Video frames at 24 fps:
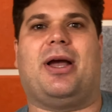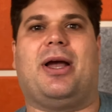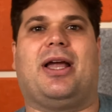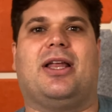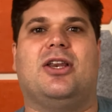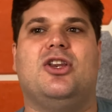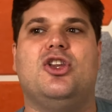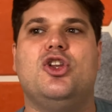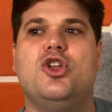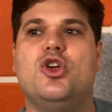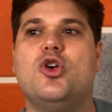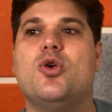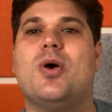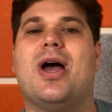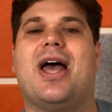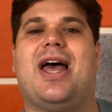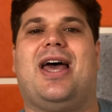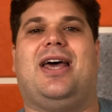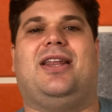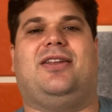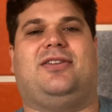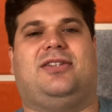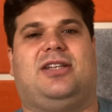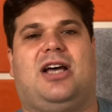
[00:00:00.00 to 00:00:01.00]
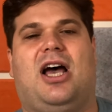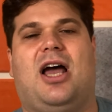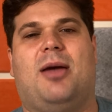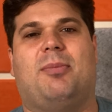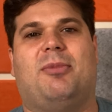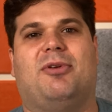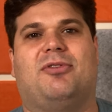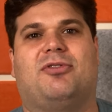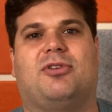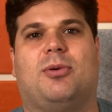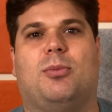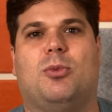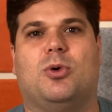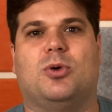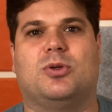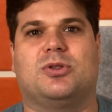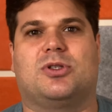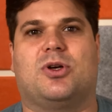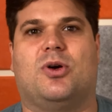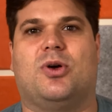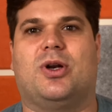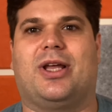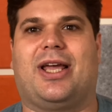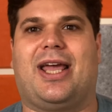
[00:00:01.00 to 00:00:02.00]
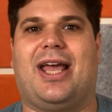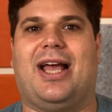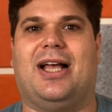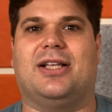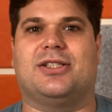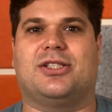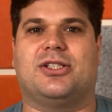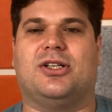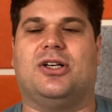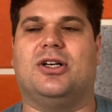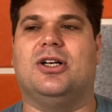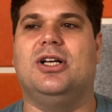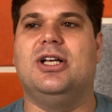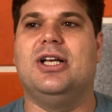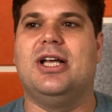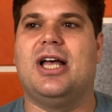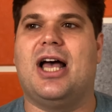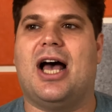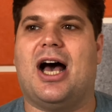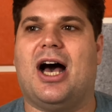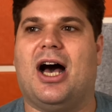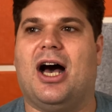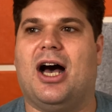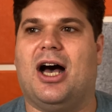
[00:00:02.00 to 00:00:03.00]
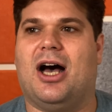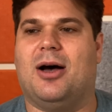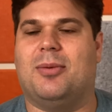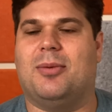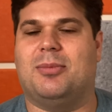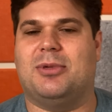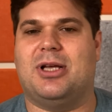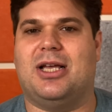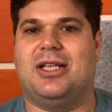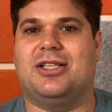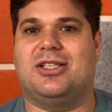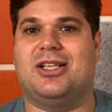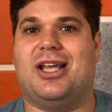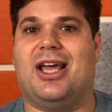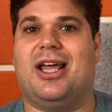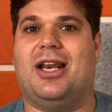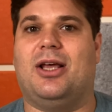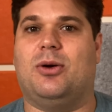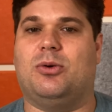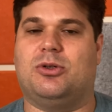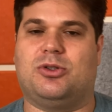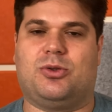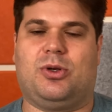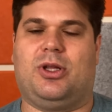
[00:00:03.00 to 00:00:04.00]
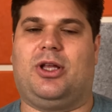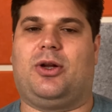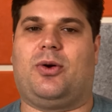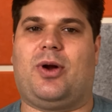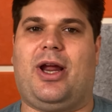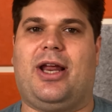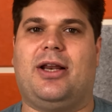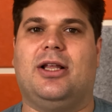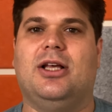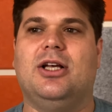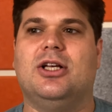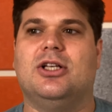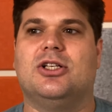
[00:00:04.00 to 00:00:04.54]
I knew ahead of time if someone was going to cancel, and it was really great.